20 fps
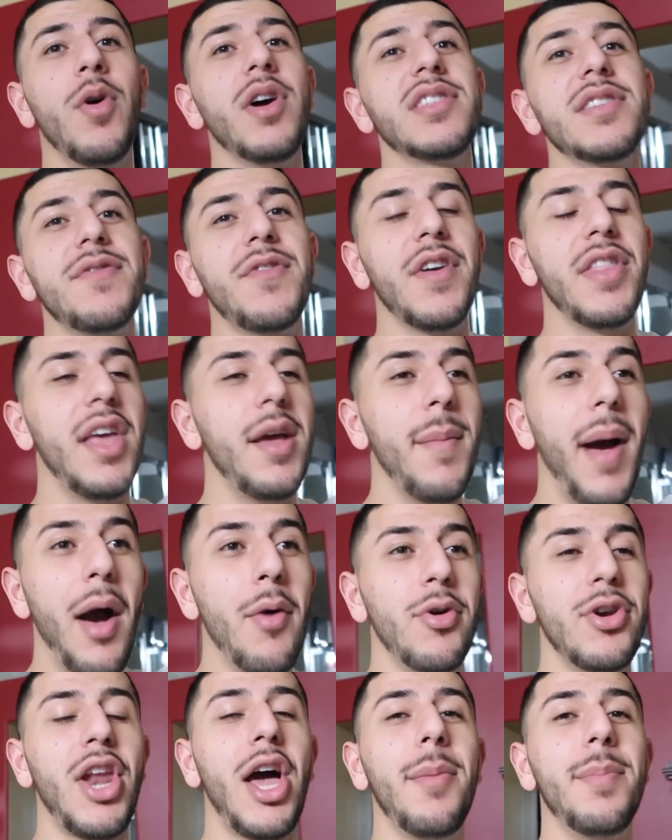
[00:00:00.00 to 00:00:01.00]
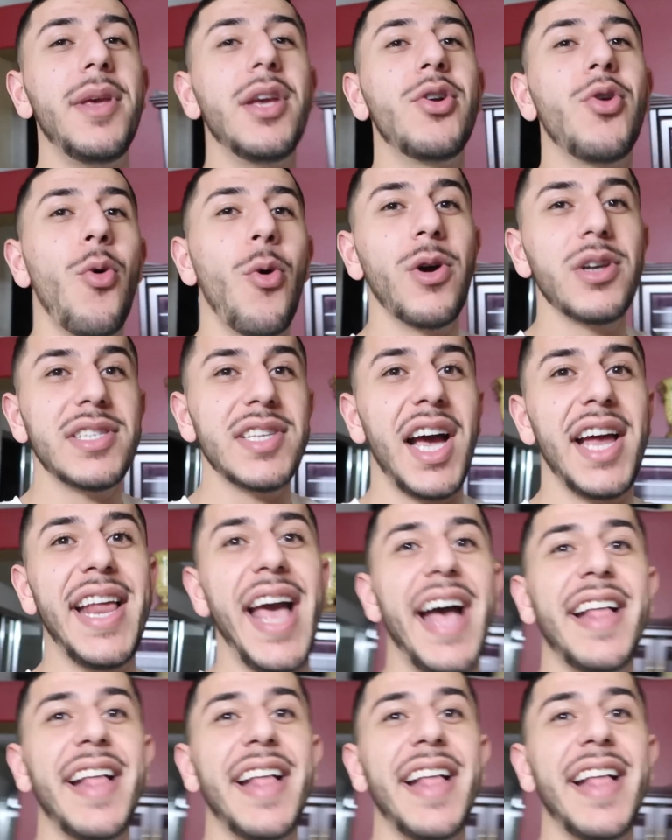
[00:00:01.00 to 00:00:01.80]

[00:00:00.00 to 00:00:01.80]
wasn't for them, I would not be courtside